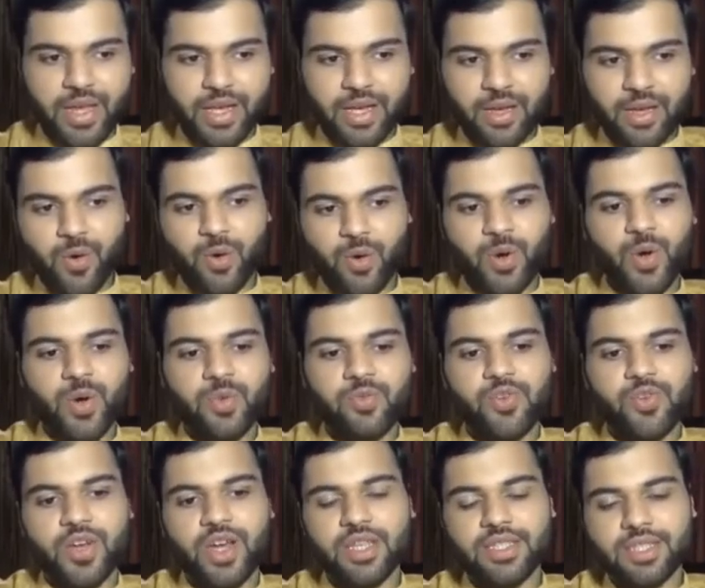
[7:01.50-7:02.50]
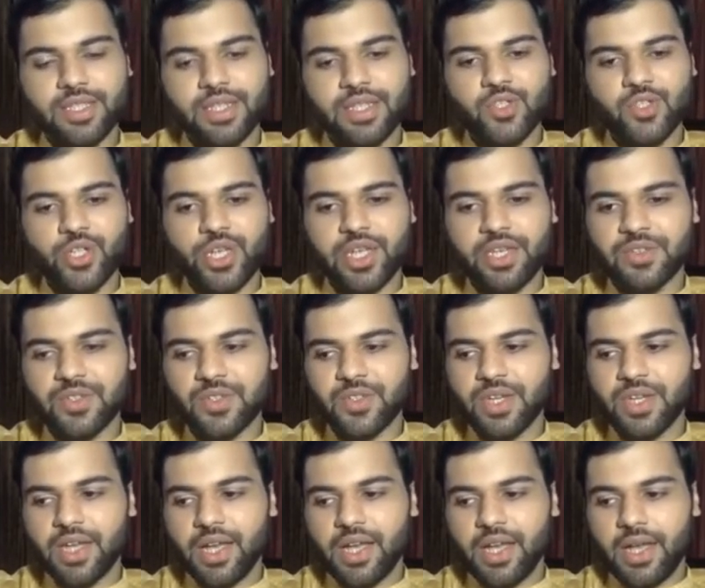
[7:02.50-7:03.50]
a whole lot of drastic change.
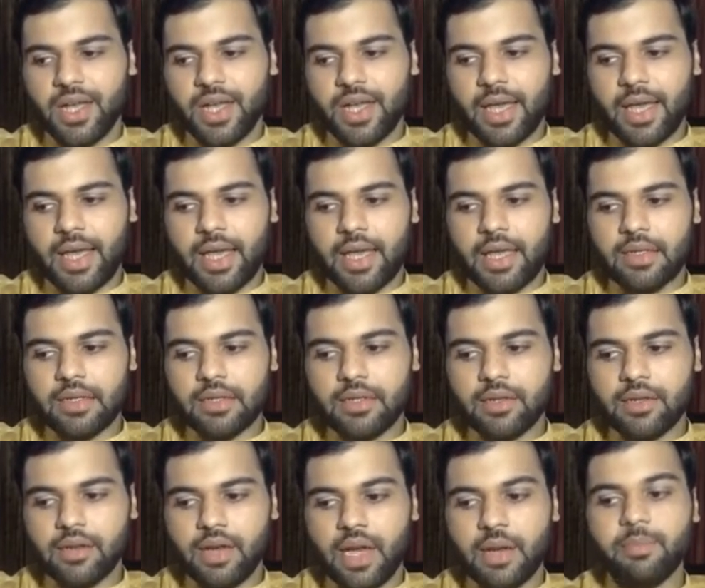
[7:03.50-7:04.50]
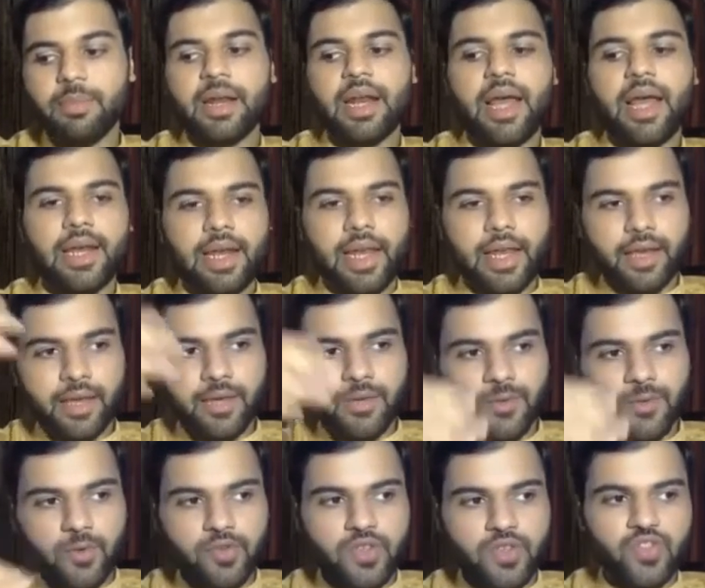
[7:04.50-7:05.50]
And I'm glad I
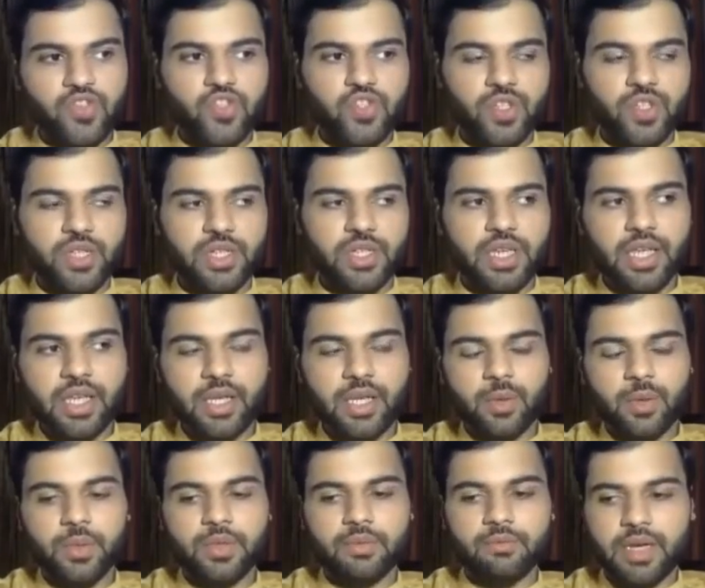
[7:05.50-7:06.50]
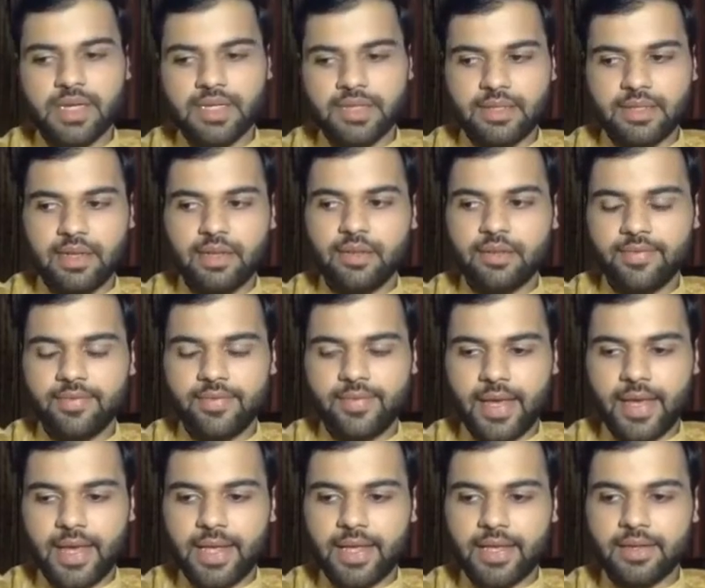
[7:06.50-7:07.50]
took this journey with myself,
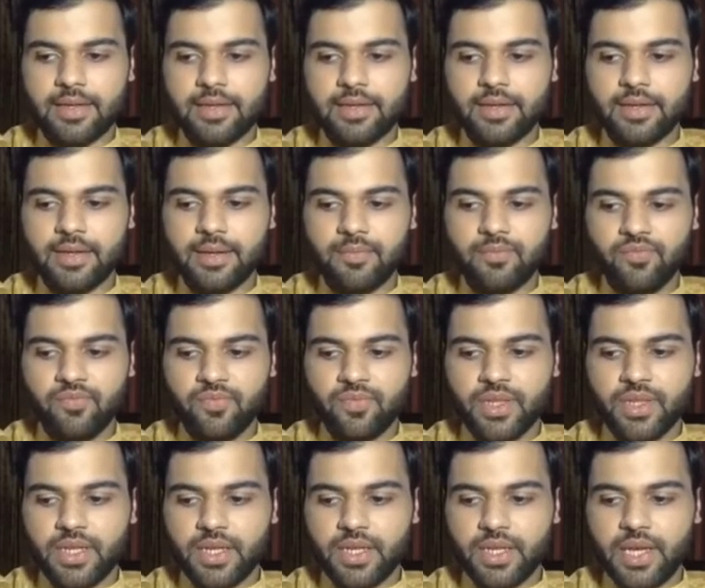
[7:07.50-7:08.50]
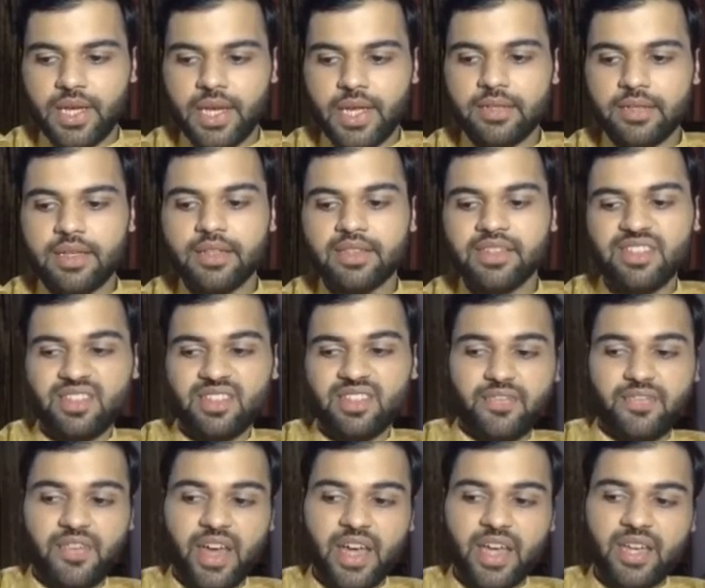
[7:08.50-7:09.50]
and I think this is a
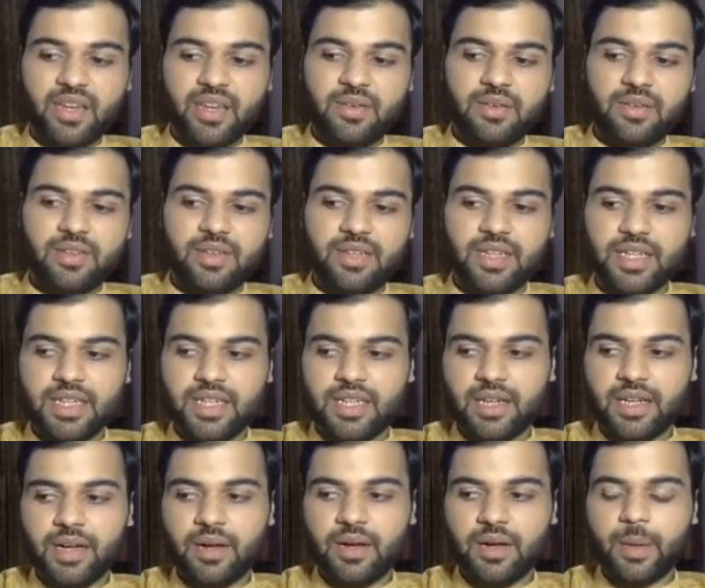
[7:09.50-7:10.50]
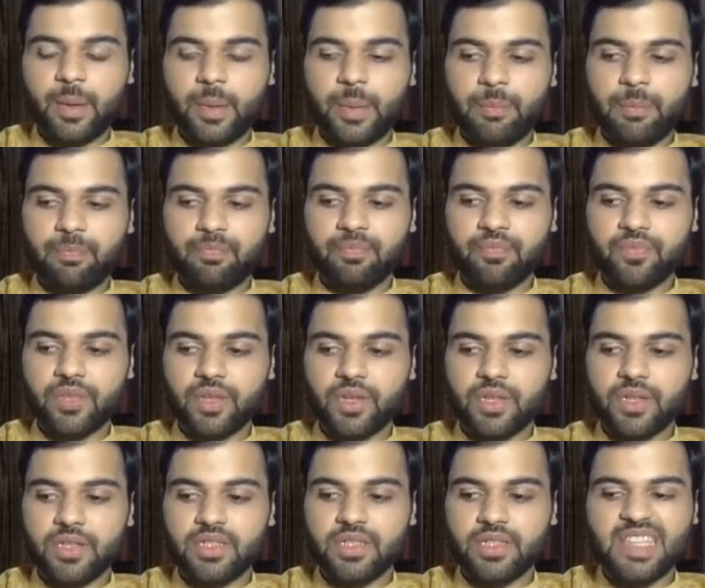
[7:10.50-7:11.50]
fine um,
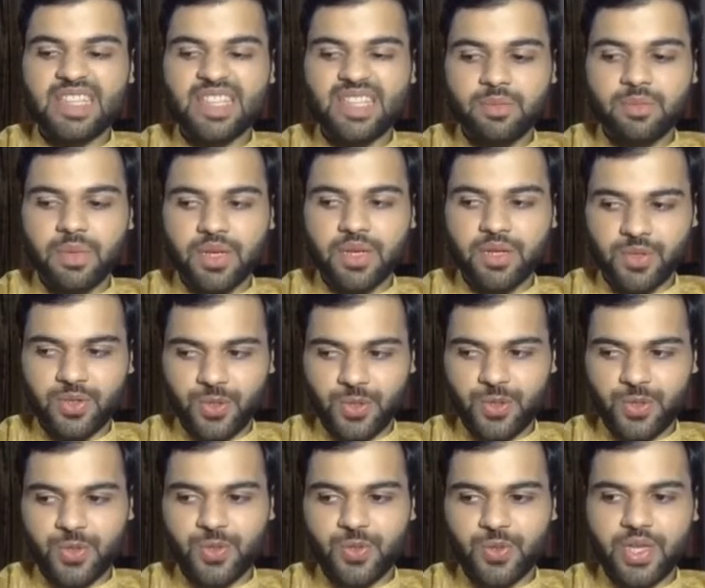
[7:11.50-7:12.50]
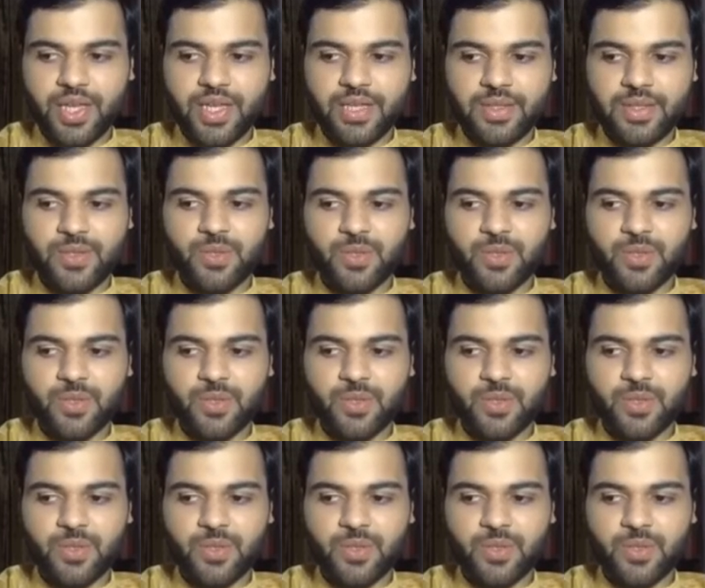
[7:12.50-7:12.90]
testament to that